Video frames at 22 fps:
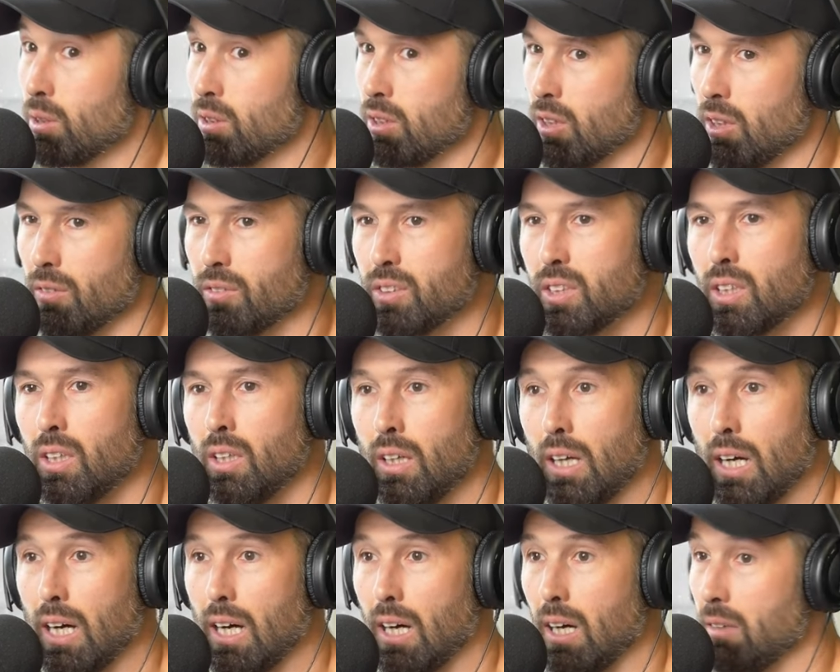Preserves.
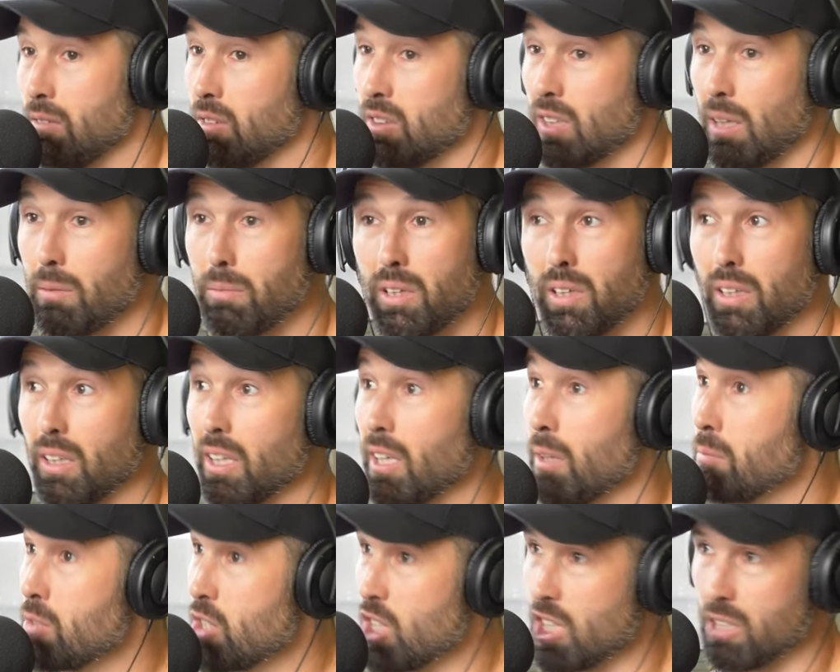Same thing,
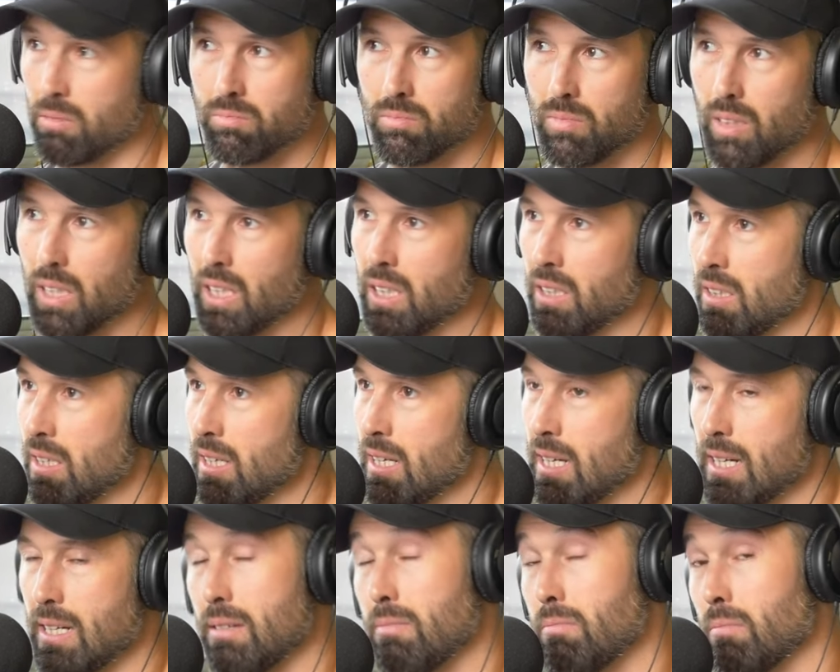kimchi
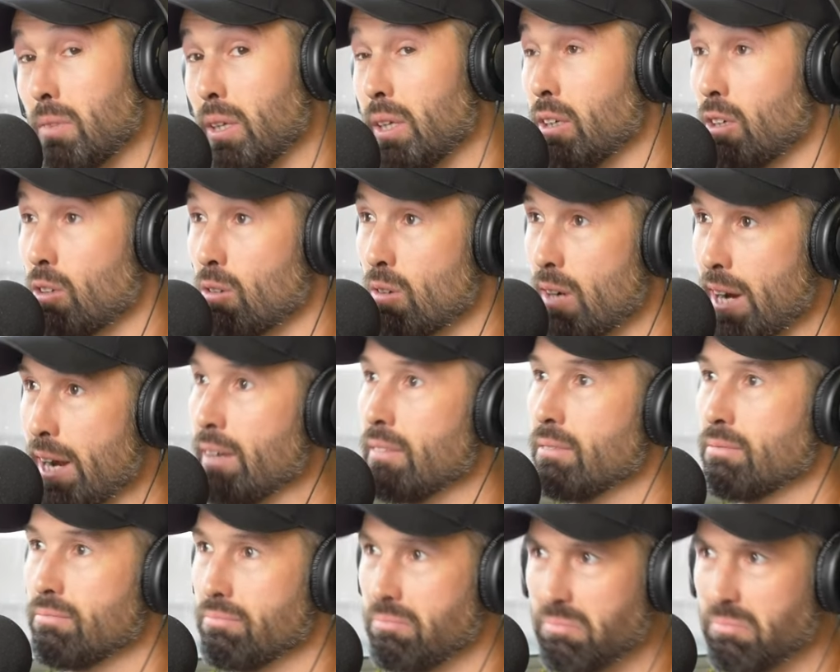in Korea.